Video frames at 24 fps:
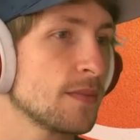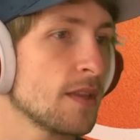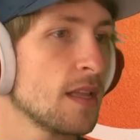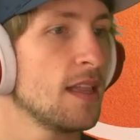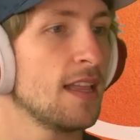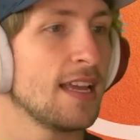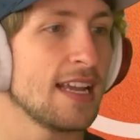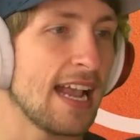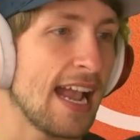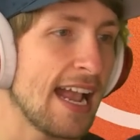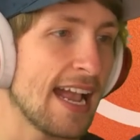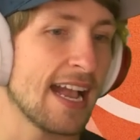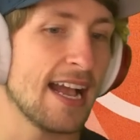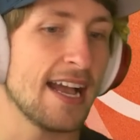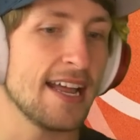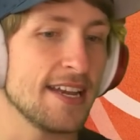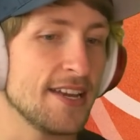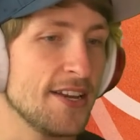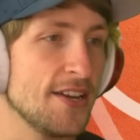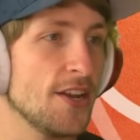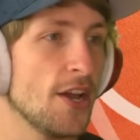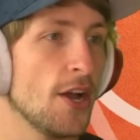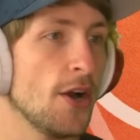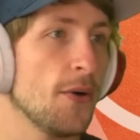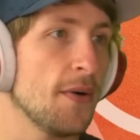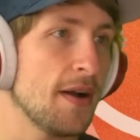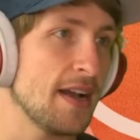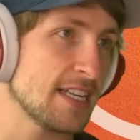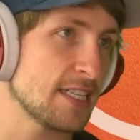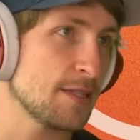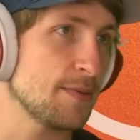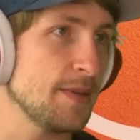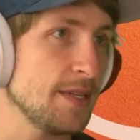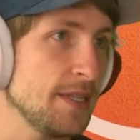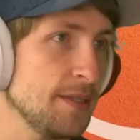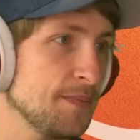Like I got no X
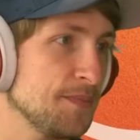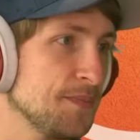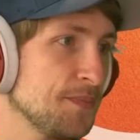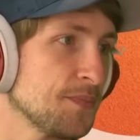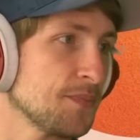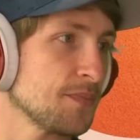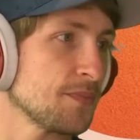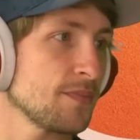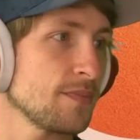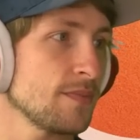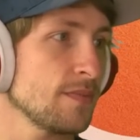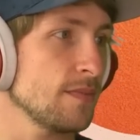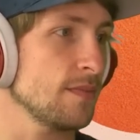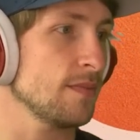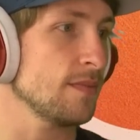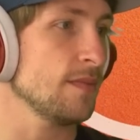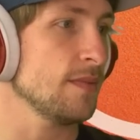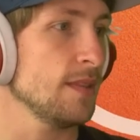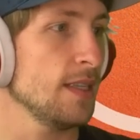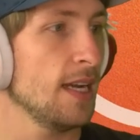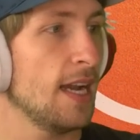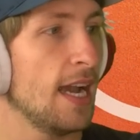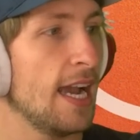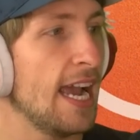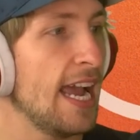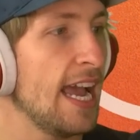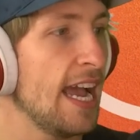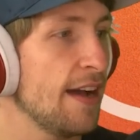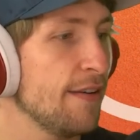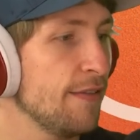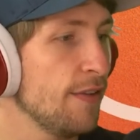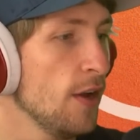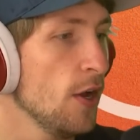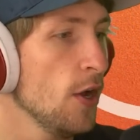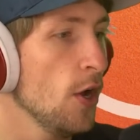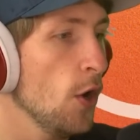P. I have,
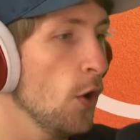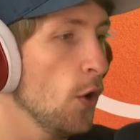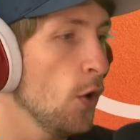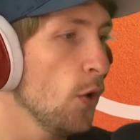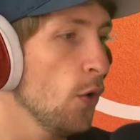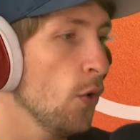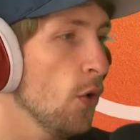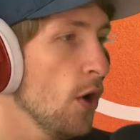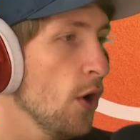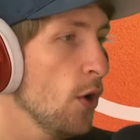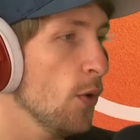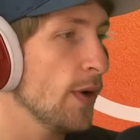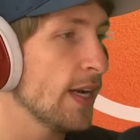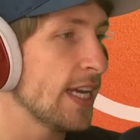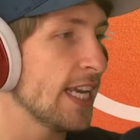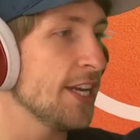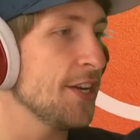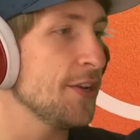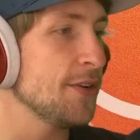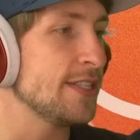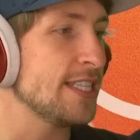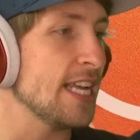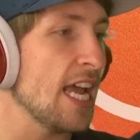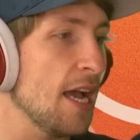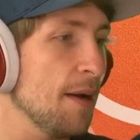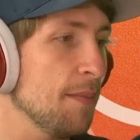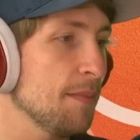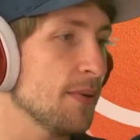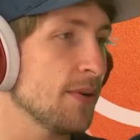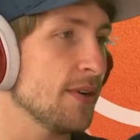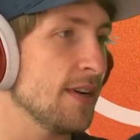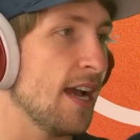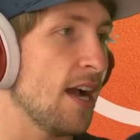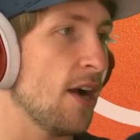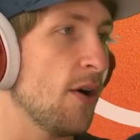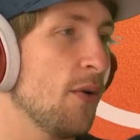ooh, we can use Ember
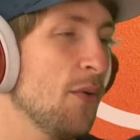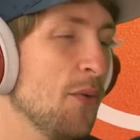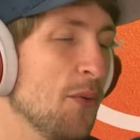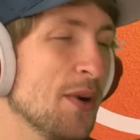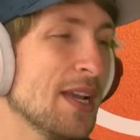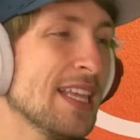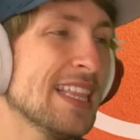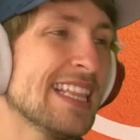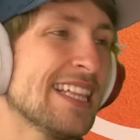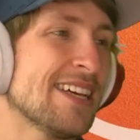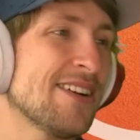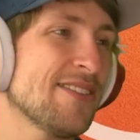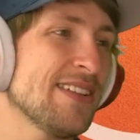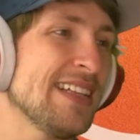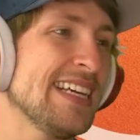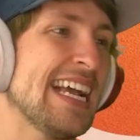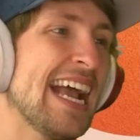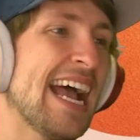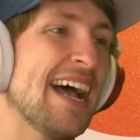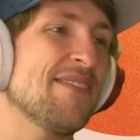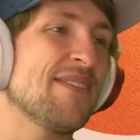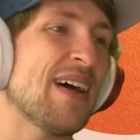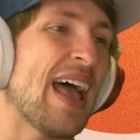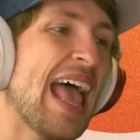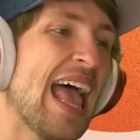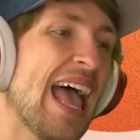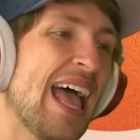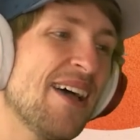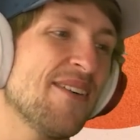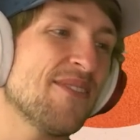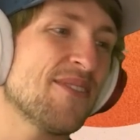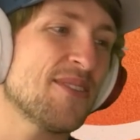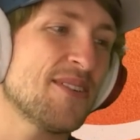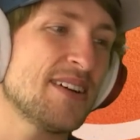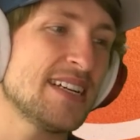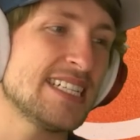now. We literally have
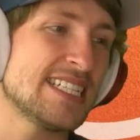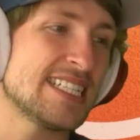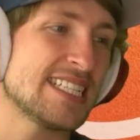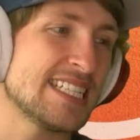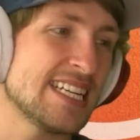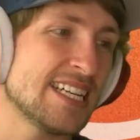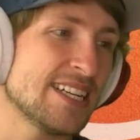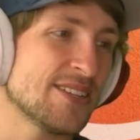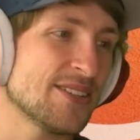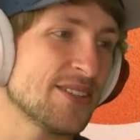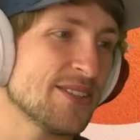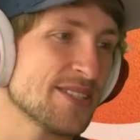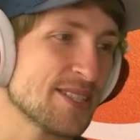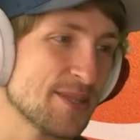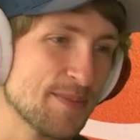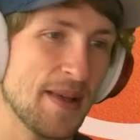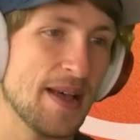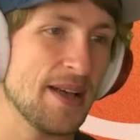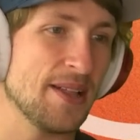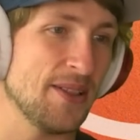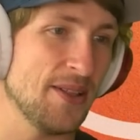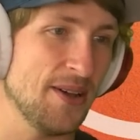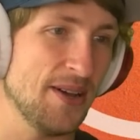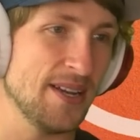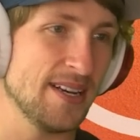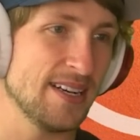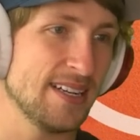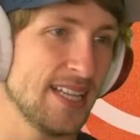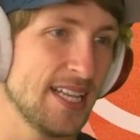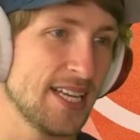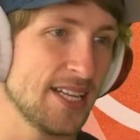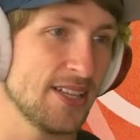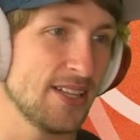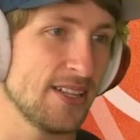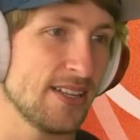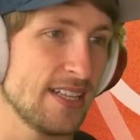every single spell on.
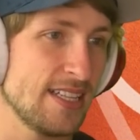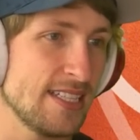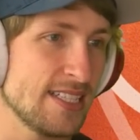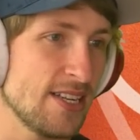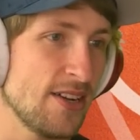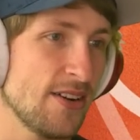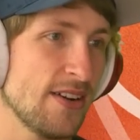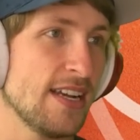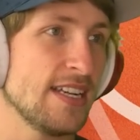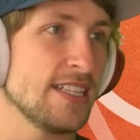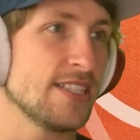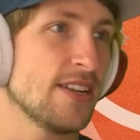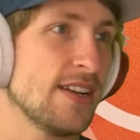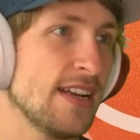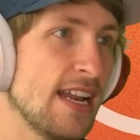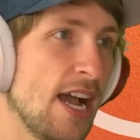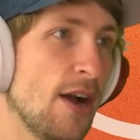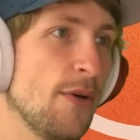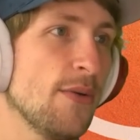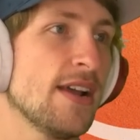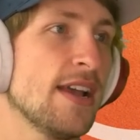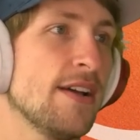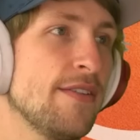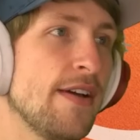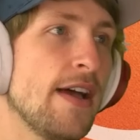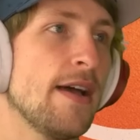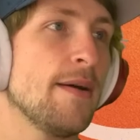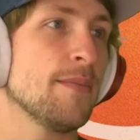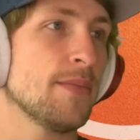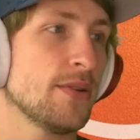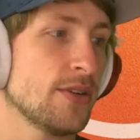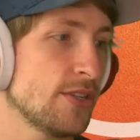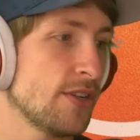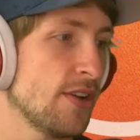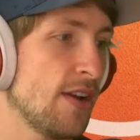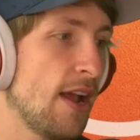Like, look at this. Okay, so now we have
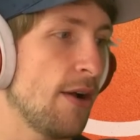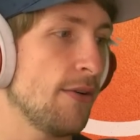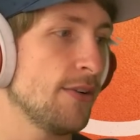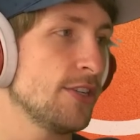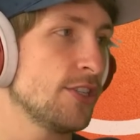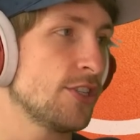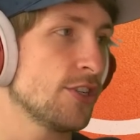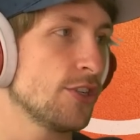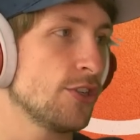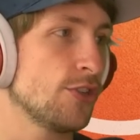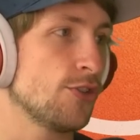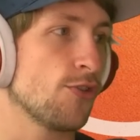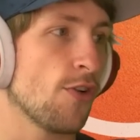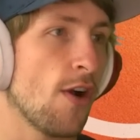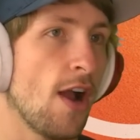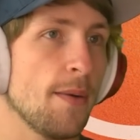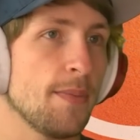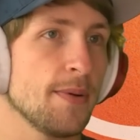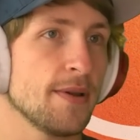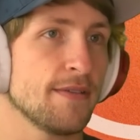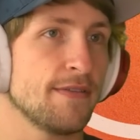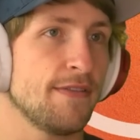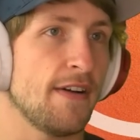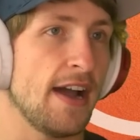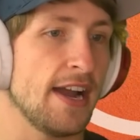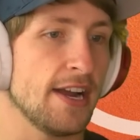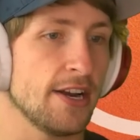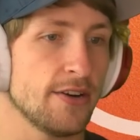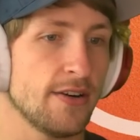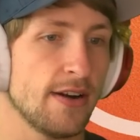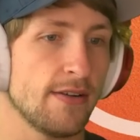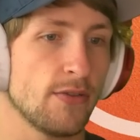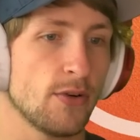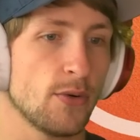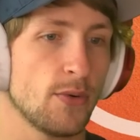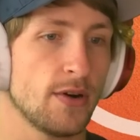Ember, so now he's just dropping fire
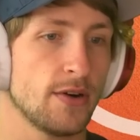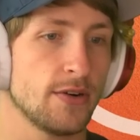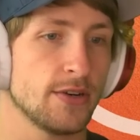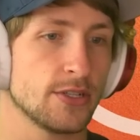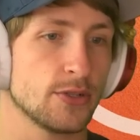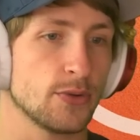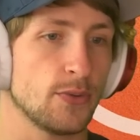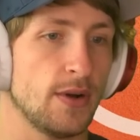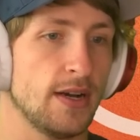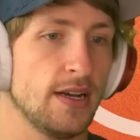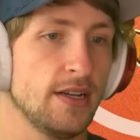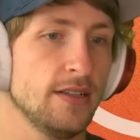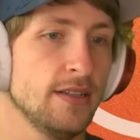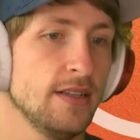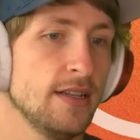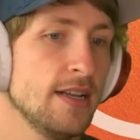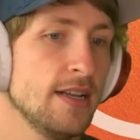everywhere as well.